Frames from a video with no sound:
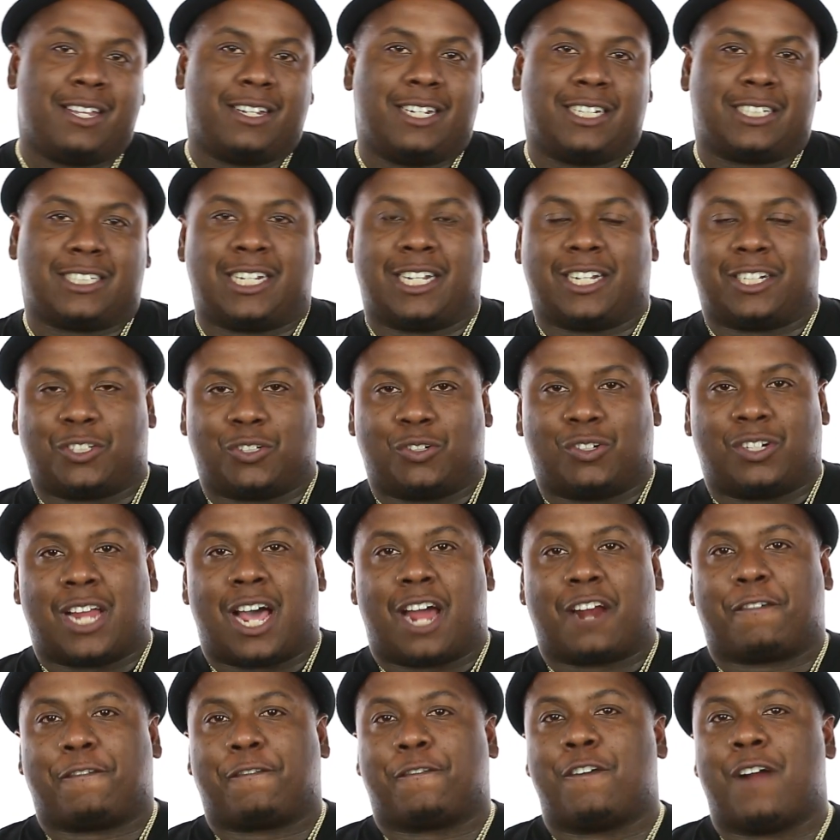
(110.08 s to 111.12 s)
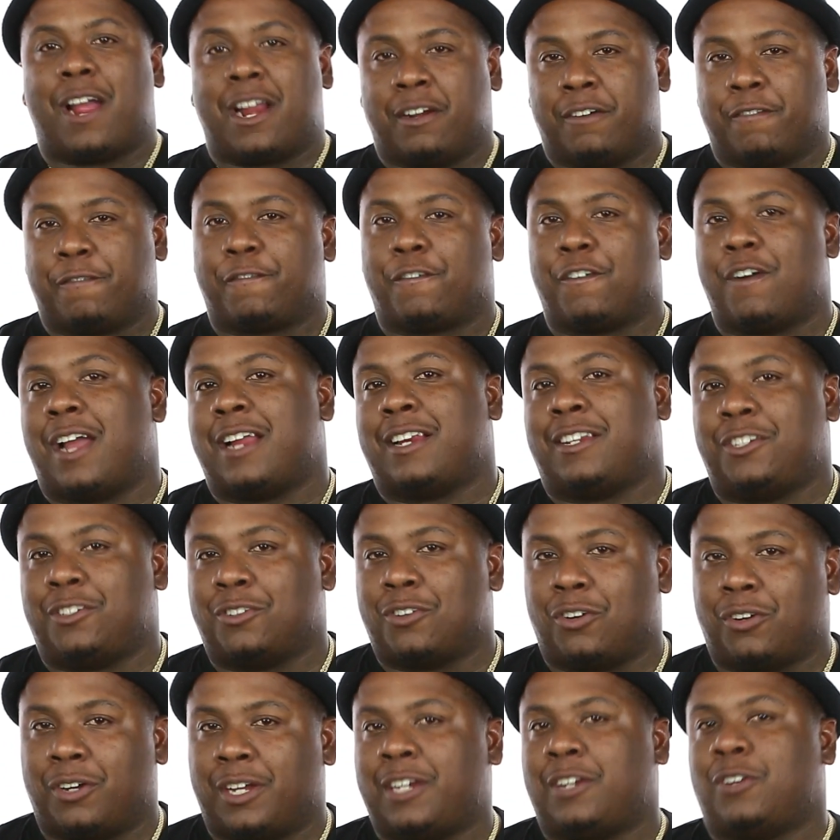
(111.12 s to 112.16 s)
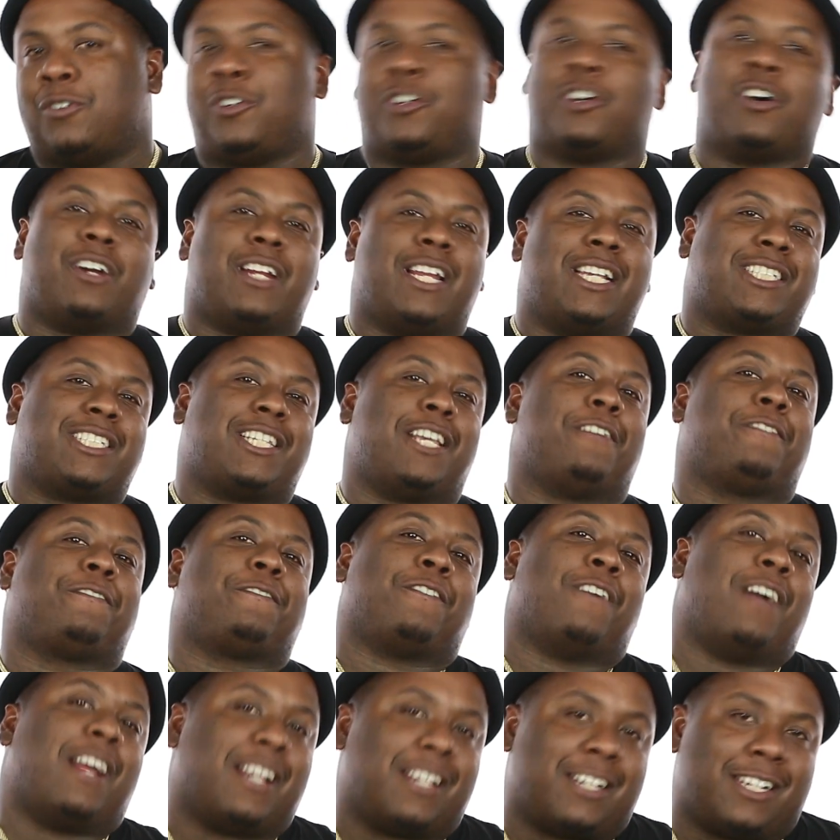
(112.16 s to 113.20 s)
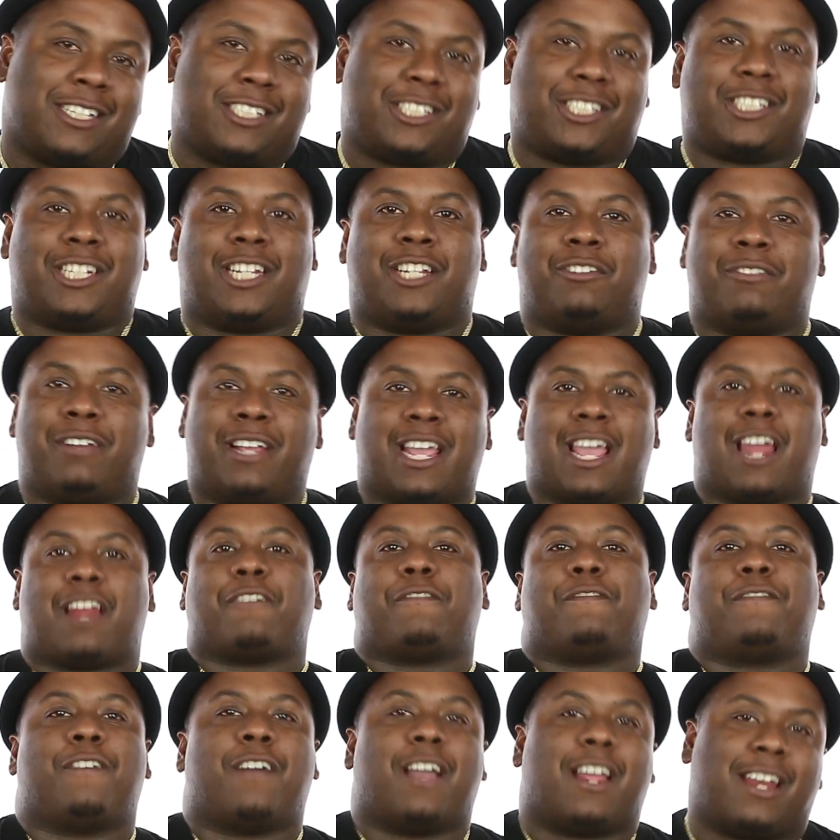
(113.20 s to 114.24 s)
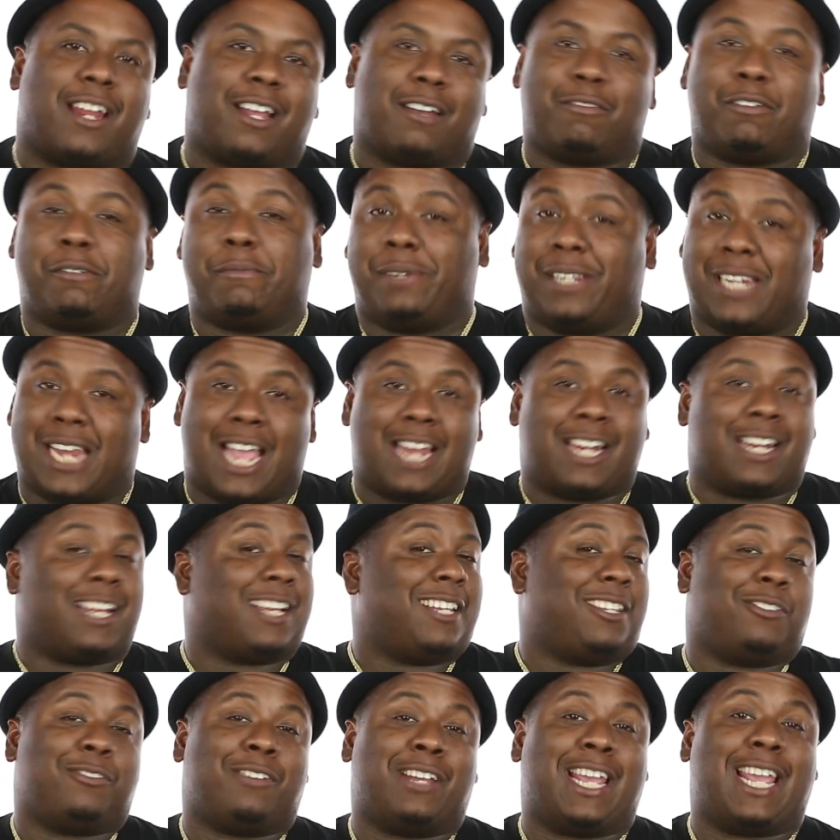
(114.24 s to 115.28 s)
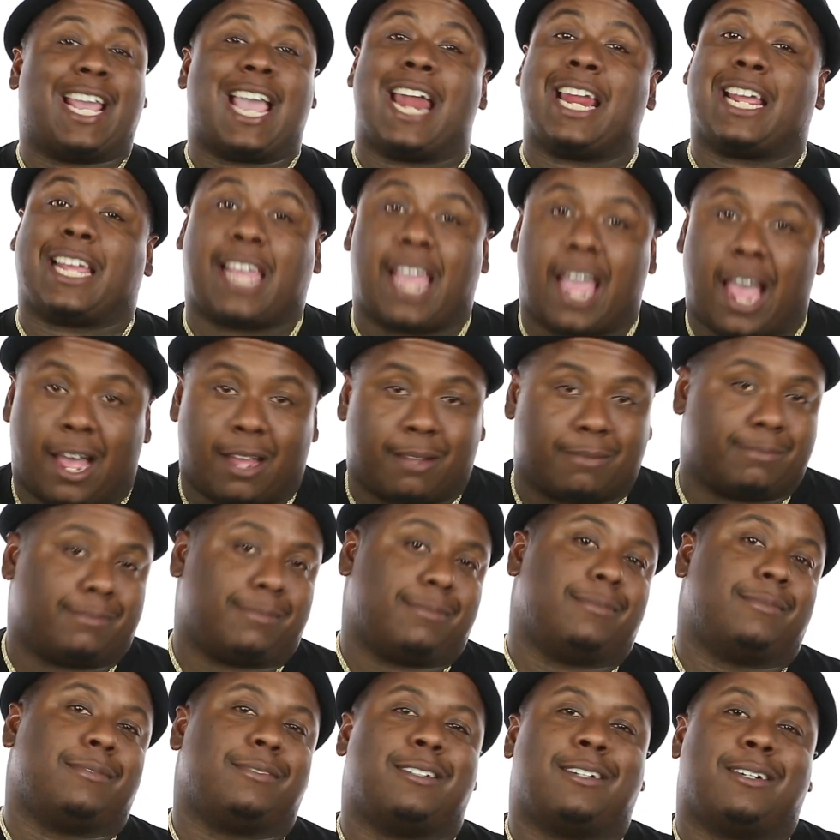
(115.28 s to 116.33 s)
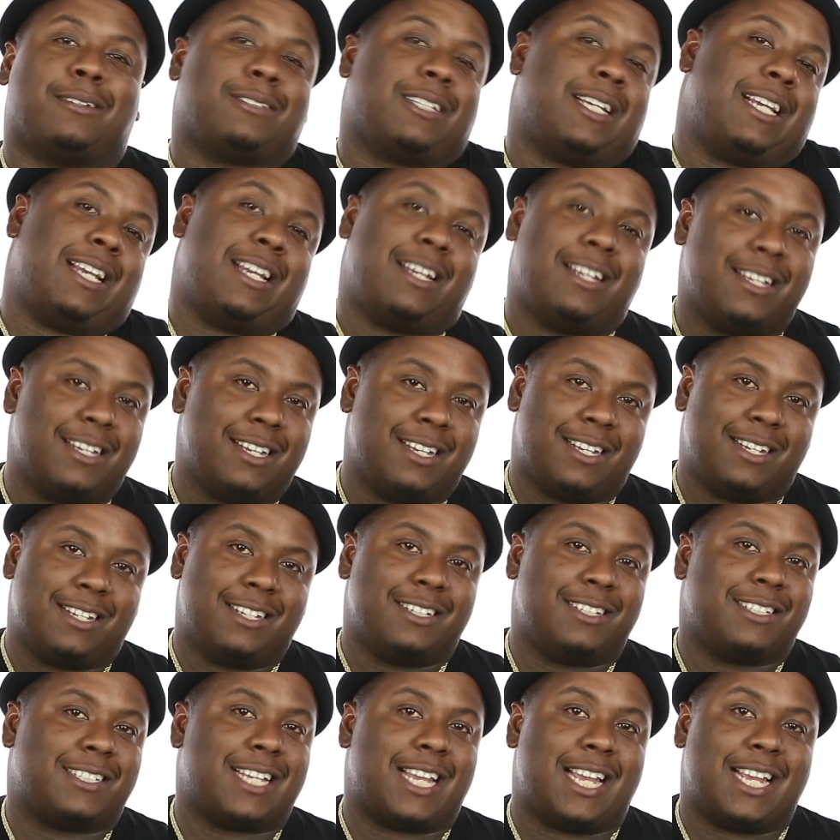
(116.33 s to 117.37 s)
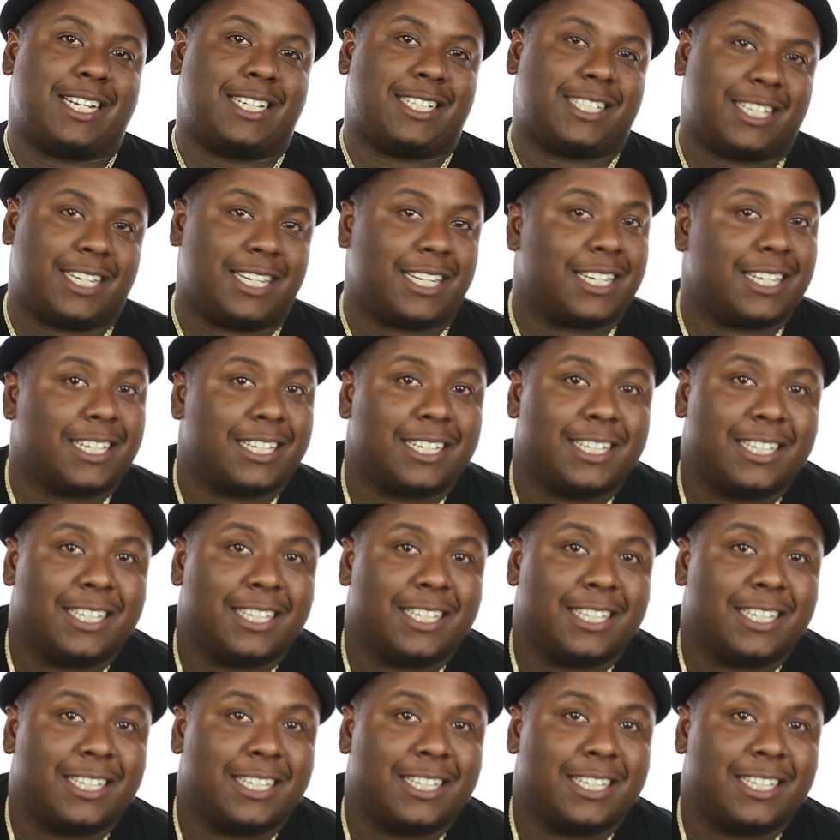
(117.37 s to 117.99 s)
This nigga do a lot of fronting. Fronting, you know, in New York, they say fronting and shit. You ain't got a front, nigga. We be like, nigga, you ain't got a cap. You know what I'm saying? Same shit.